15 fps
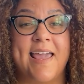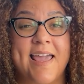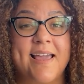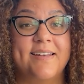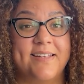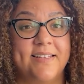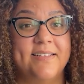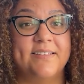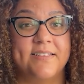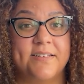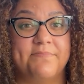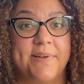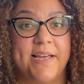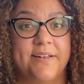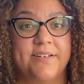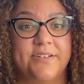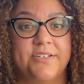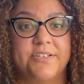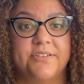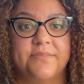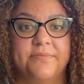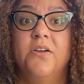and easy to
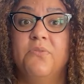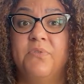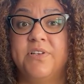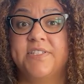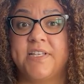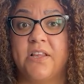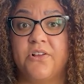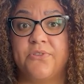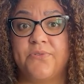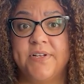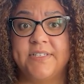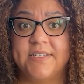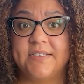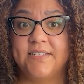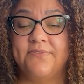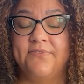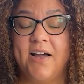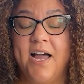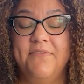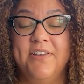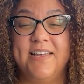manage. With Seller 365,